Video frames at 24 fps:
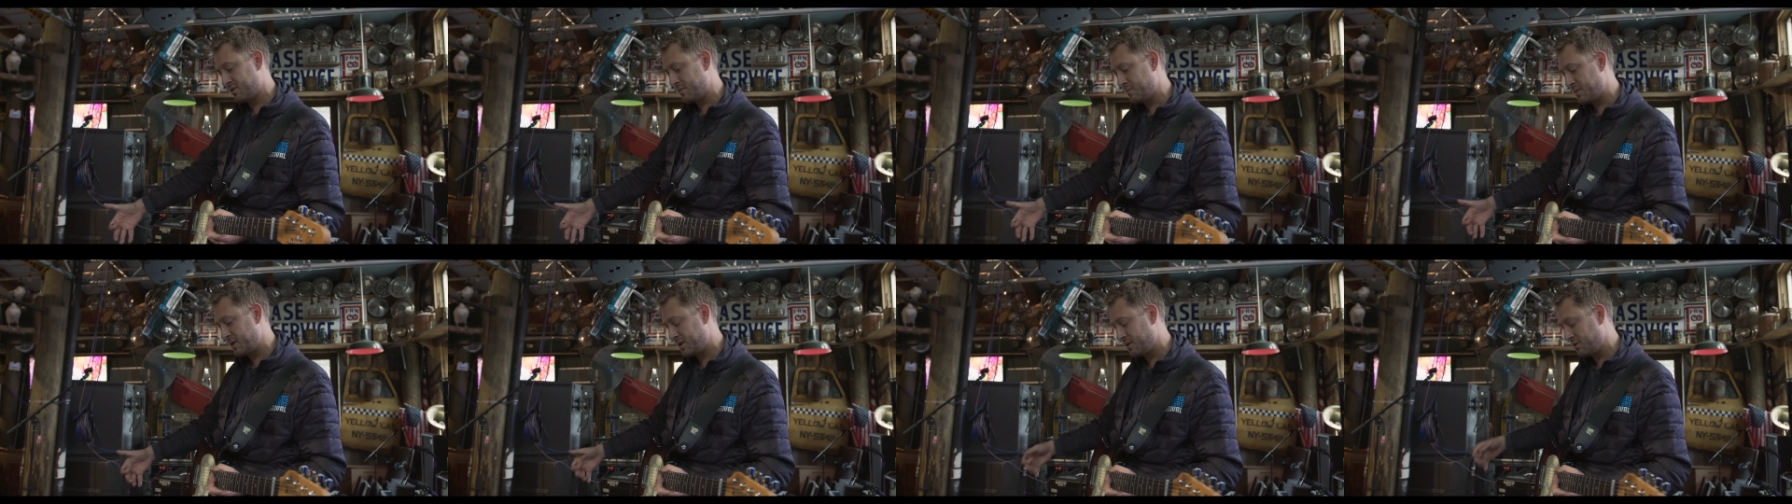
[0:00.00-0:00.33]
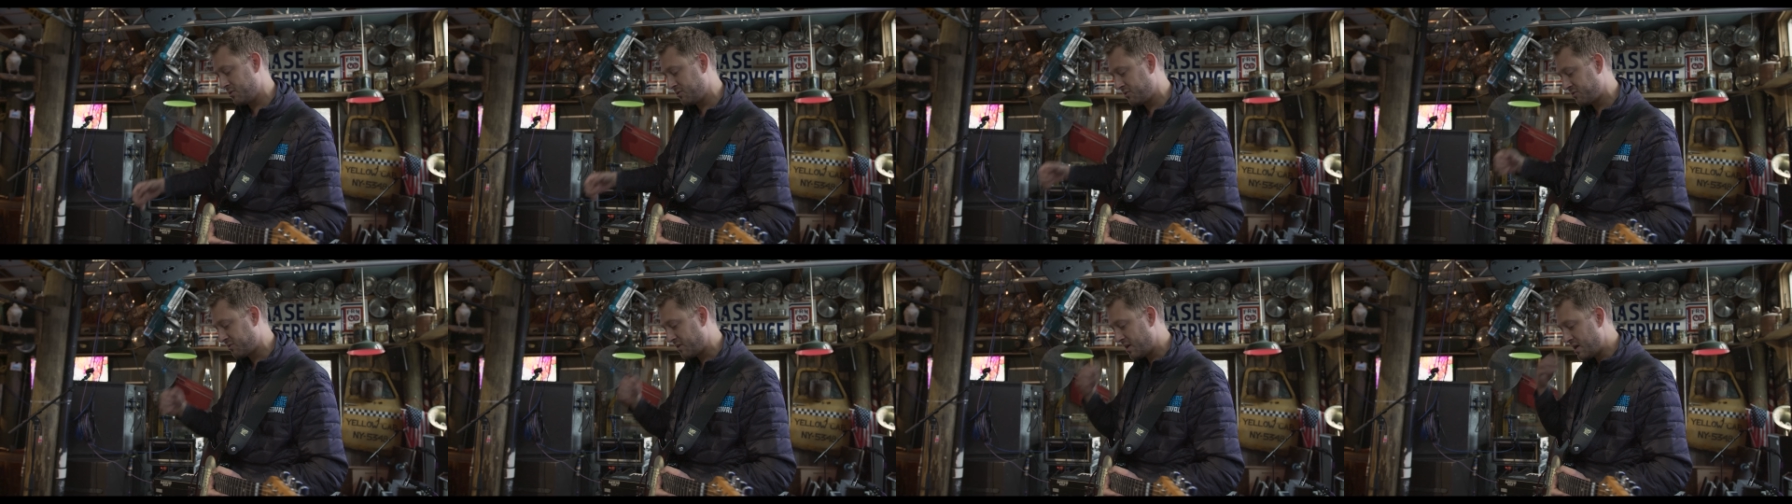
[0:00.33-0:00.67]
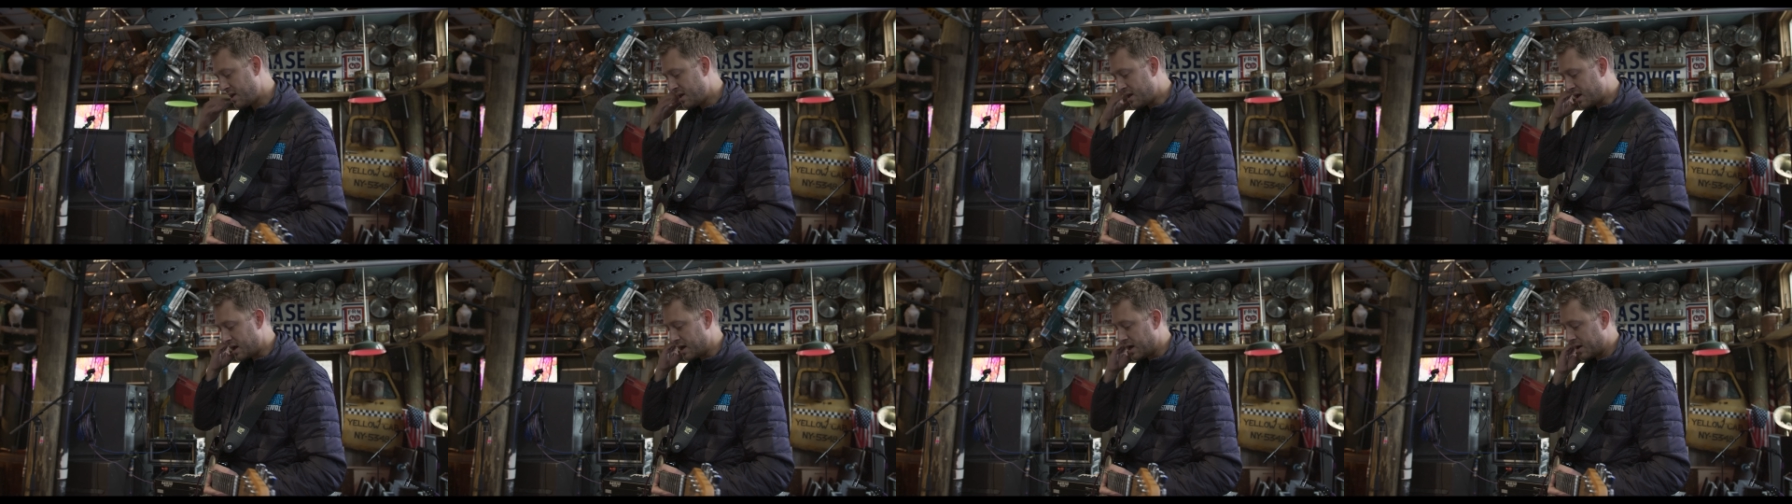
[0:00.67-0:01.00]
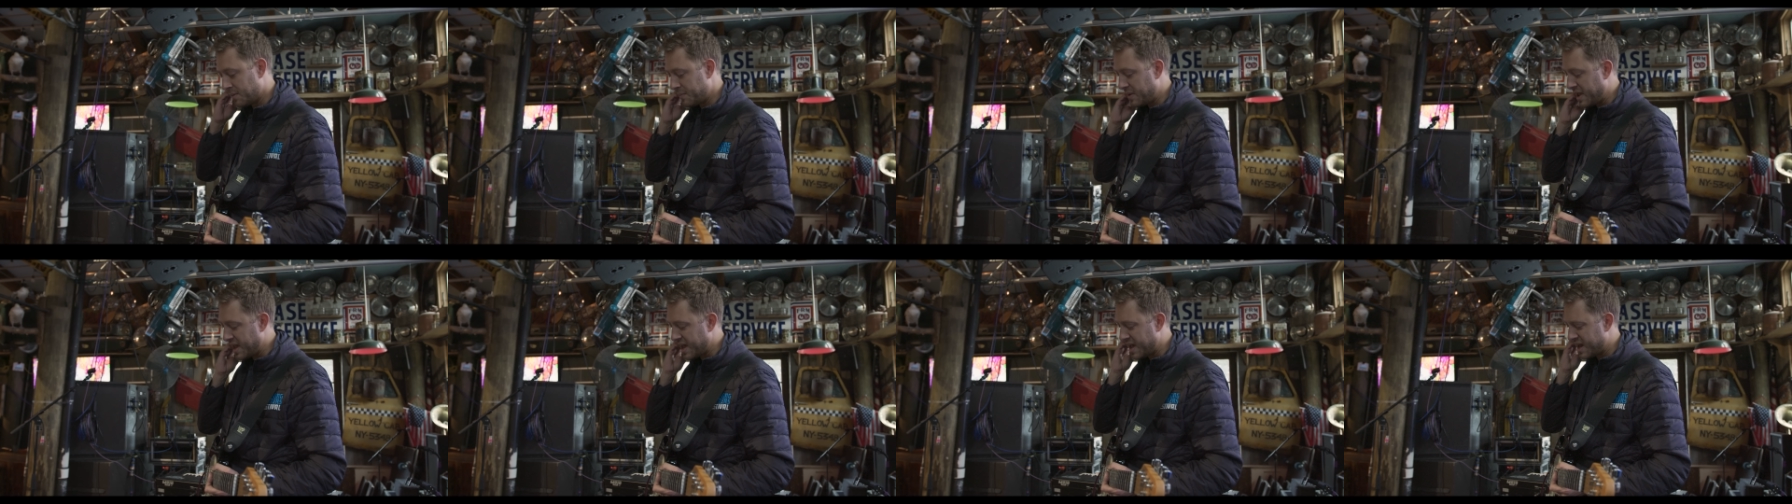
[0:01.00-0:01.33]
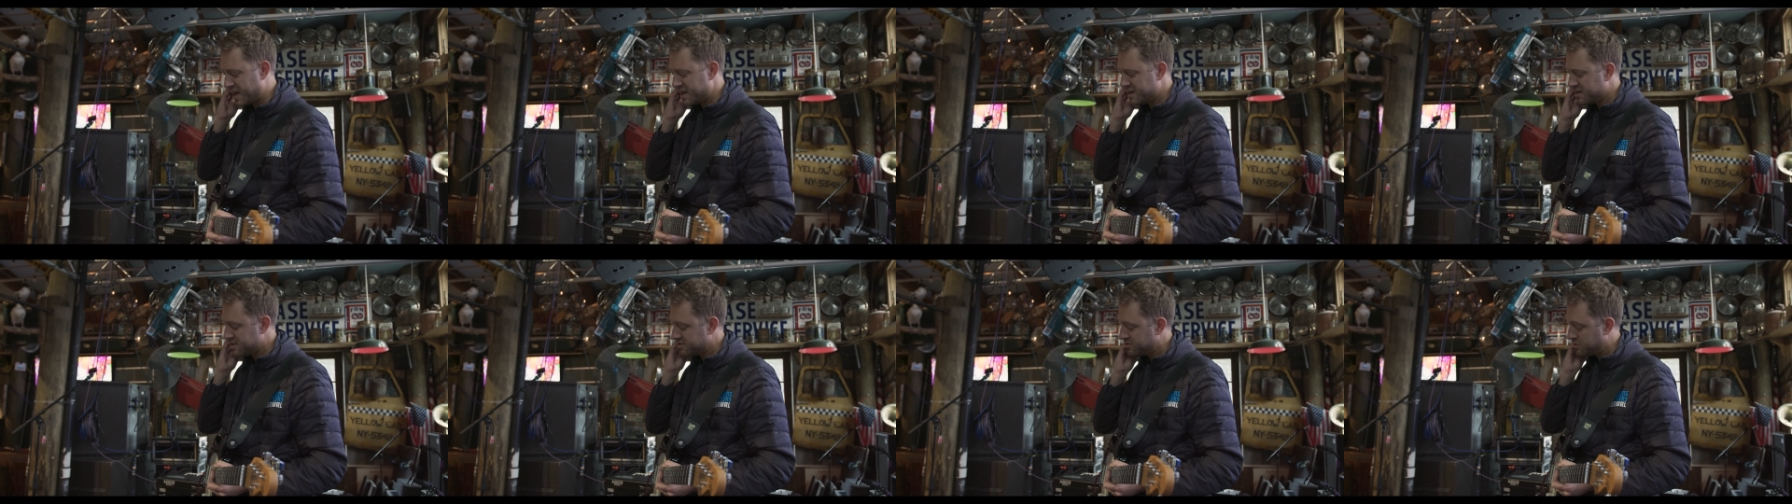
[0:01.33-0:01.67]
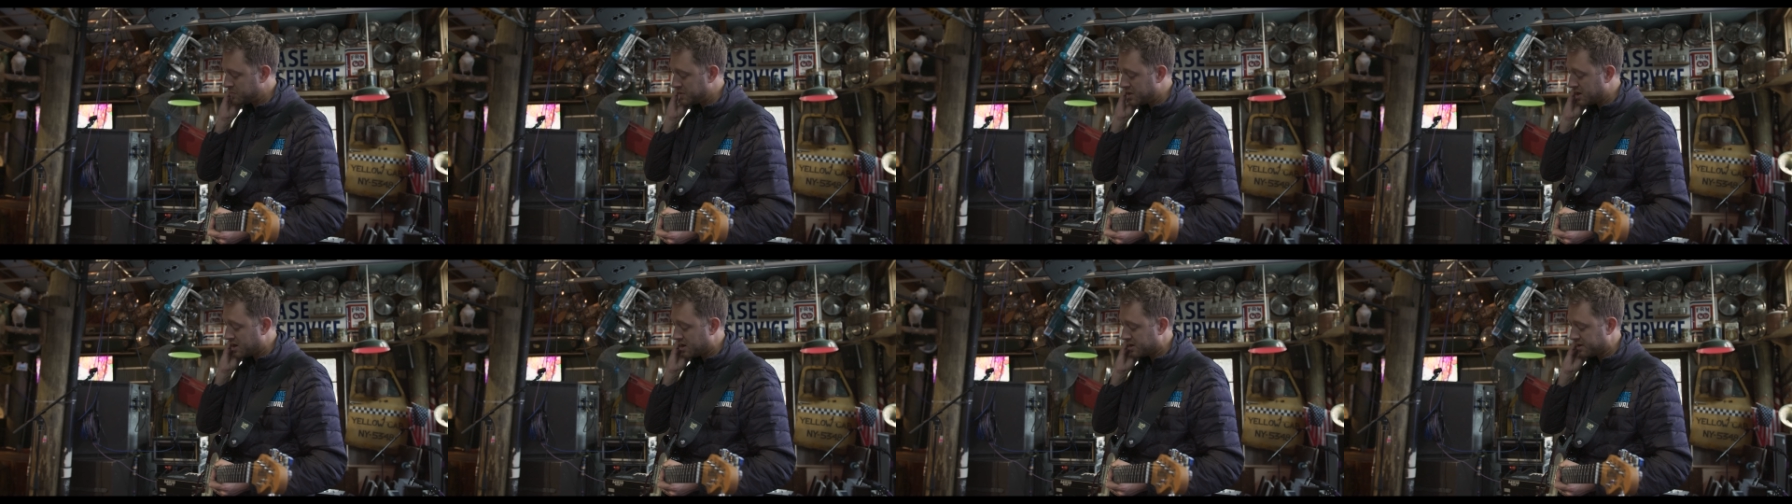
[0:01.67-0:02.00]
the menus. Um, and to
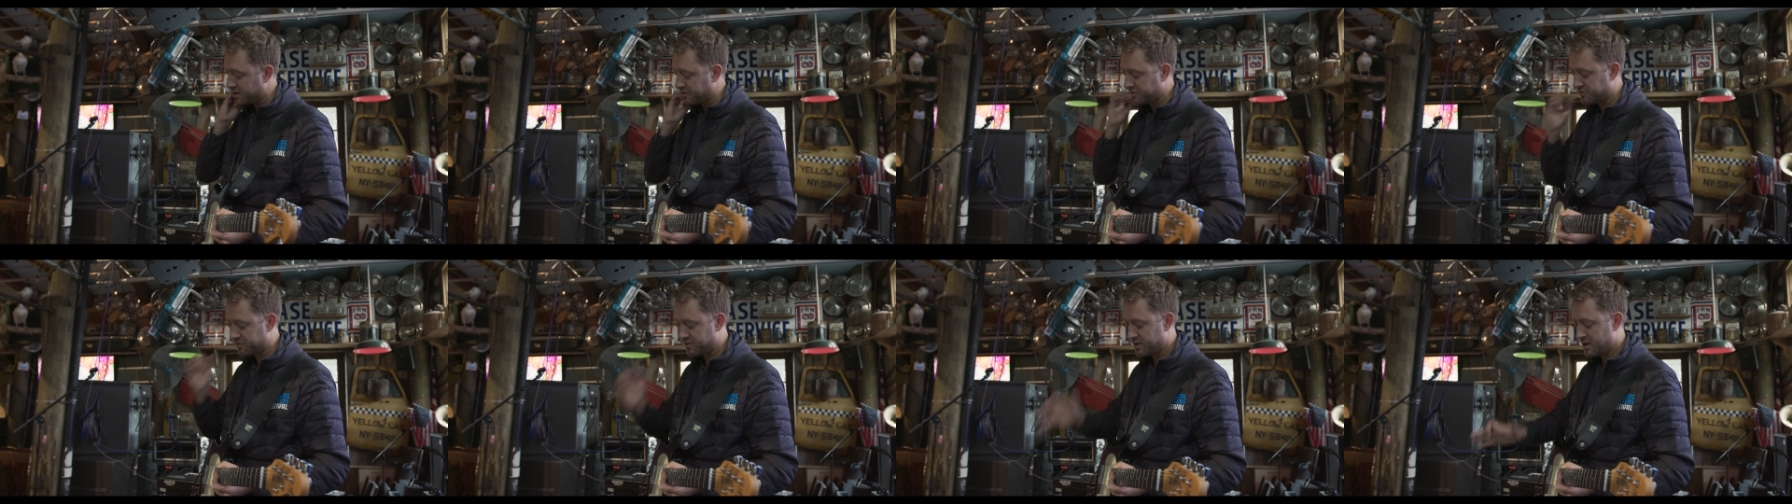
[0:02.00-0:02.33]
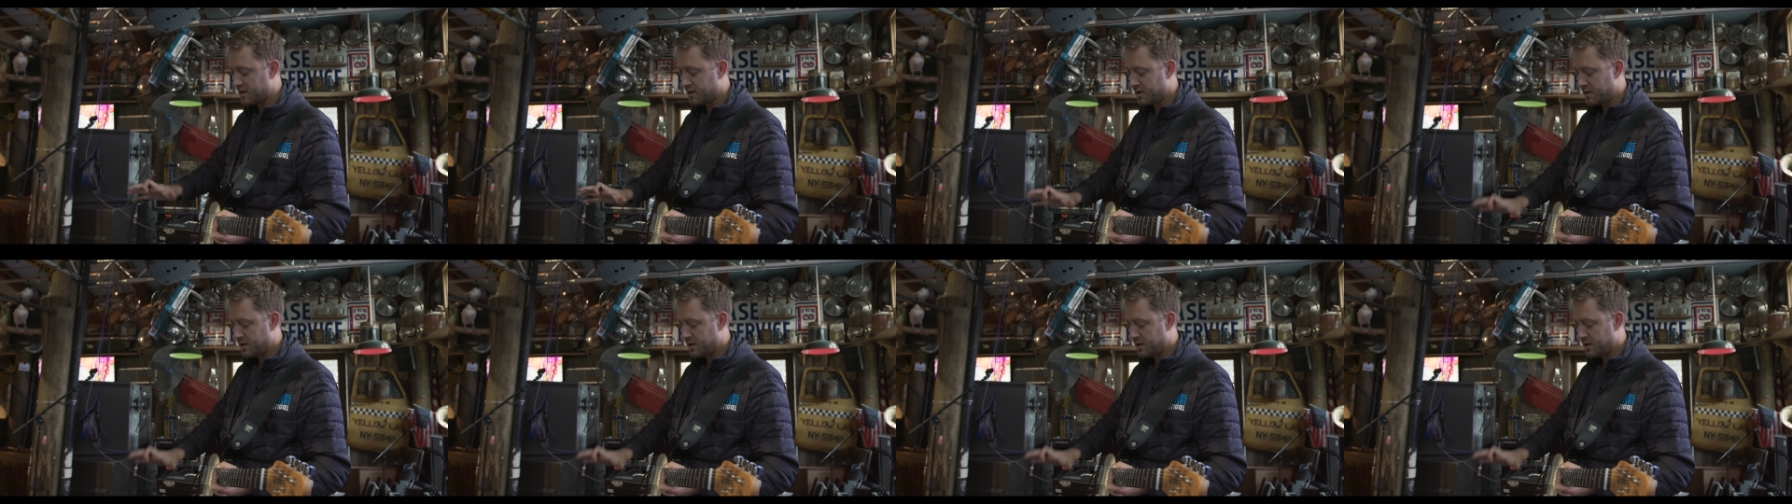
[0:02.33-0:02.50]
be honest,